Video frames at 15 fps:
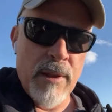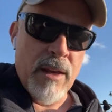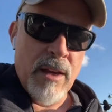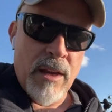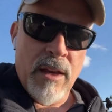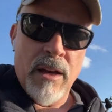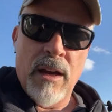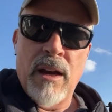
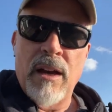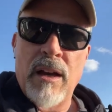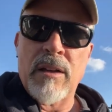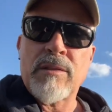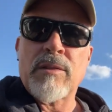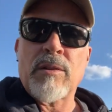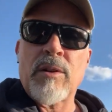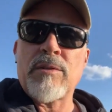So go check it
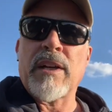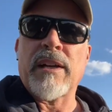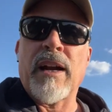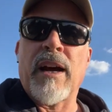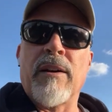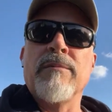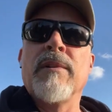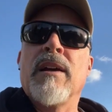out.
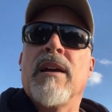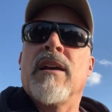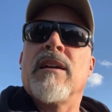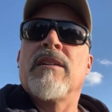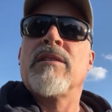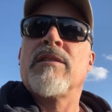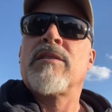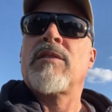
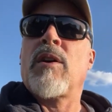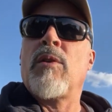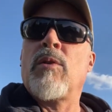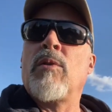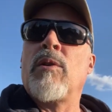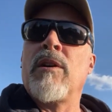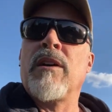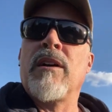So,
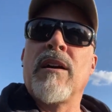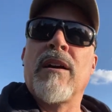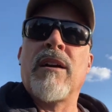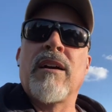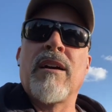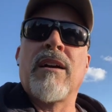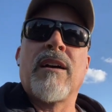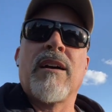
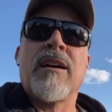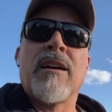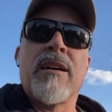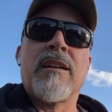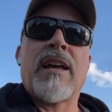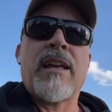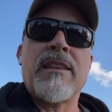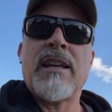and this
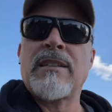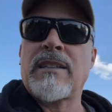guy,